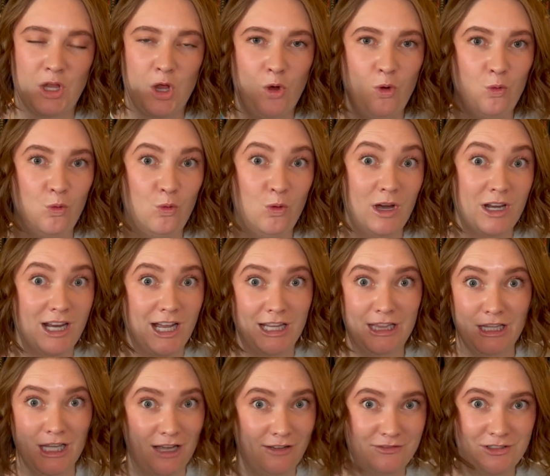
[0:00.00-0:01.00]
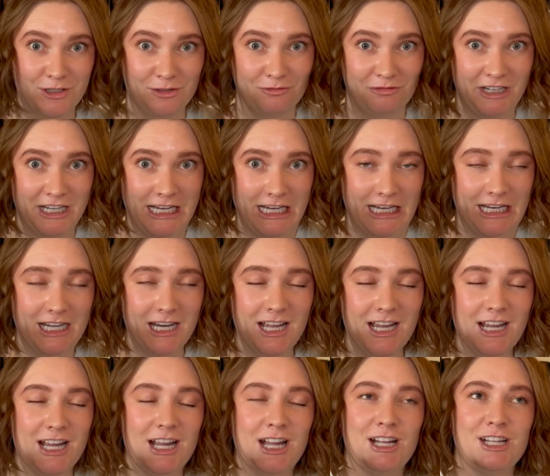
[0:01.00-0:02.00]
what I love to read.
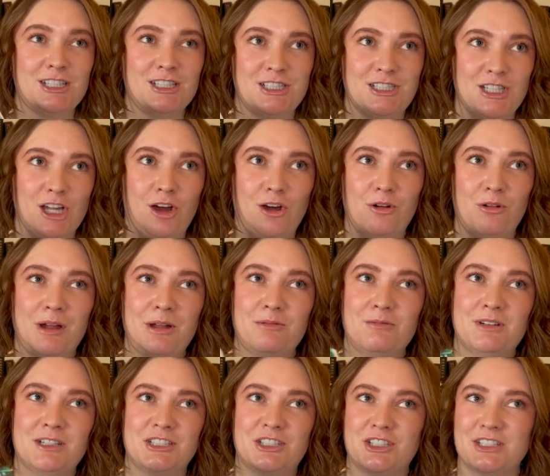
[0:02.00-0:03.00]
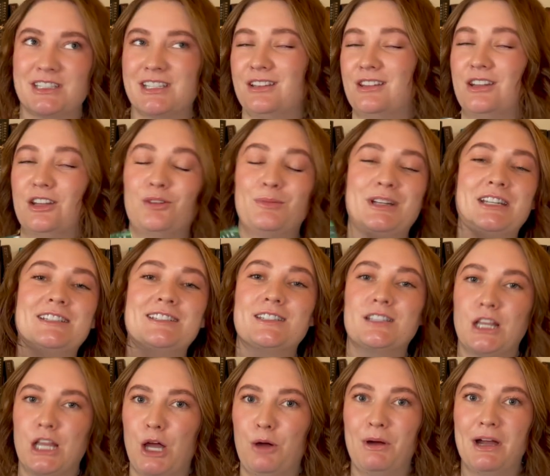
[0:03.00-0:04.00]
So it was just a little bit
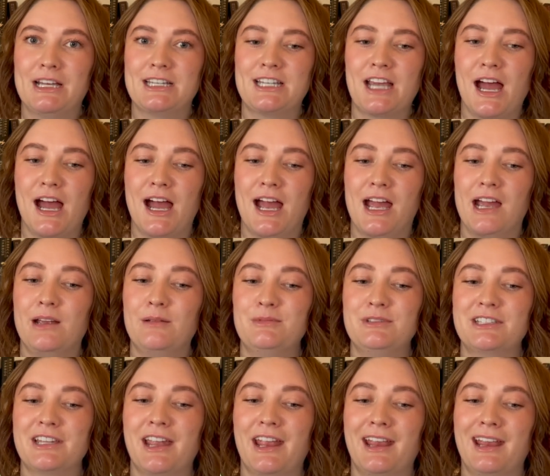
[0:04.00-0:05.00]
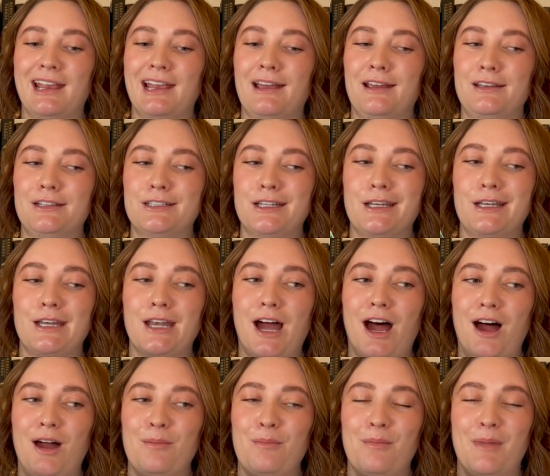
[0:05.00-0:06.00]
slow at times and
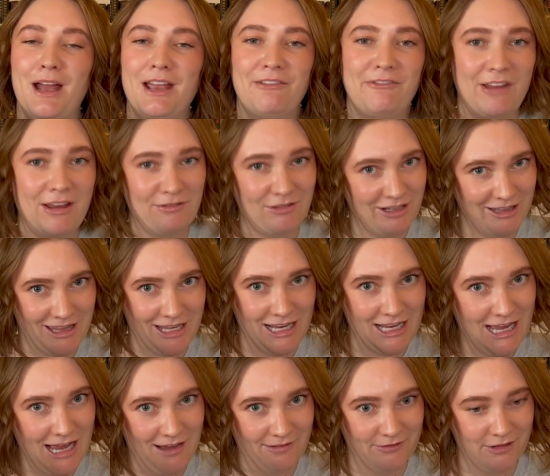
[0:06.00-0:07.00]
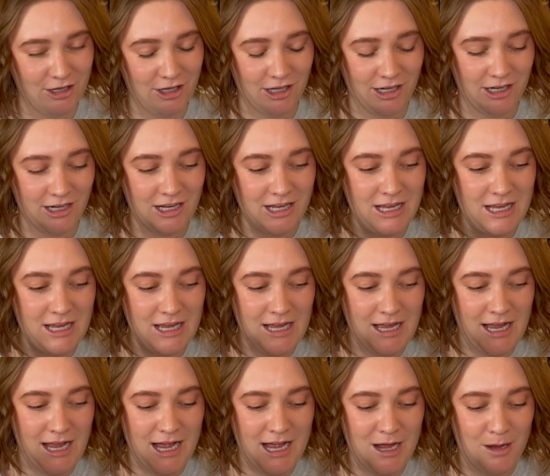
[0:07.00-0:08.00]
not my favorite thing ever.
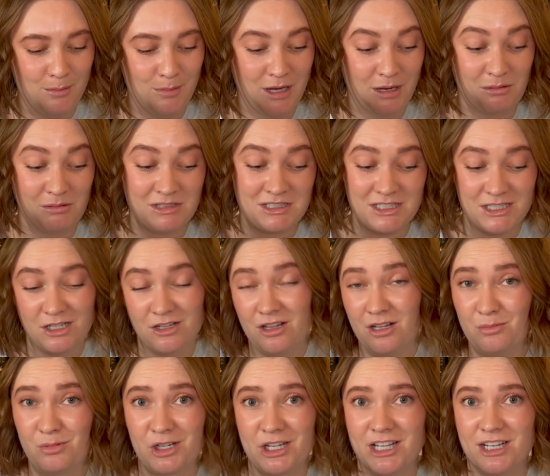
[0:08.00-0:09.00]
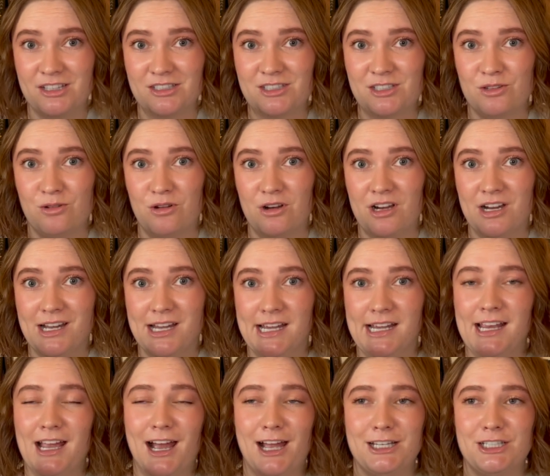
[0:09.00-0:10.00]
It was still a pretty good
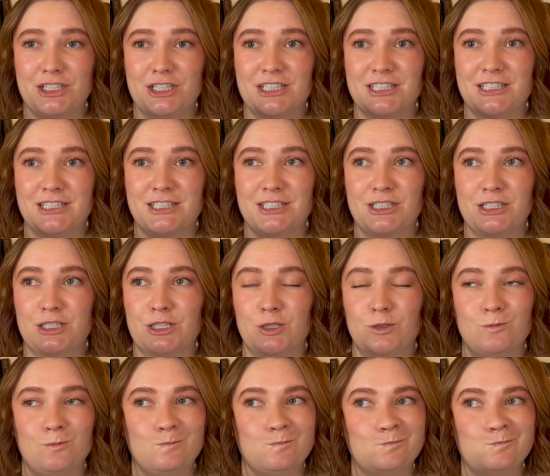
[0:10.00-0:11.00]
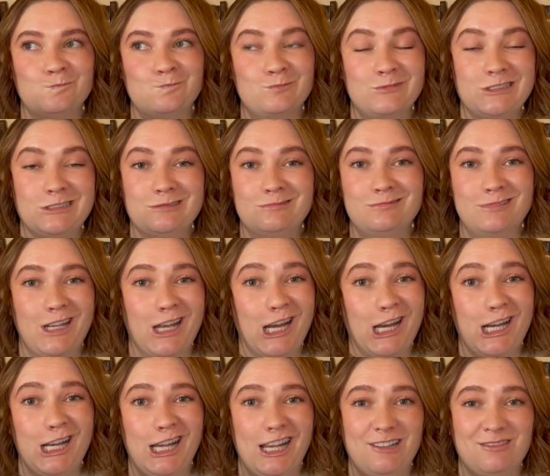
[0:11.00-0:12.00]
story. I don't
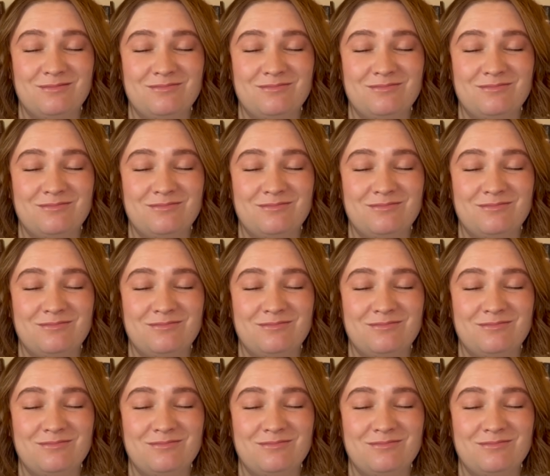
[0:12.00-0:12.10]
know,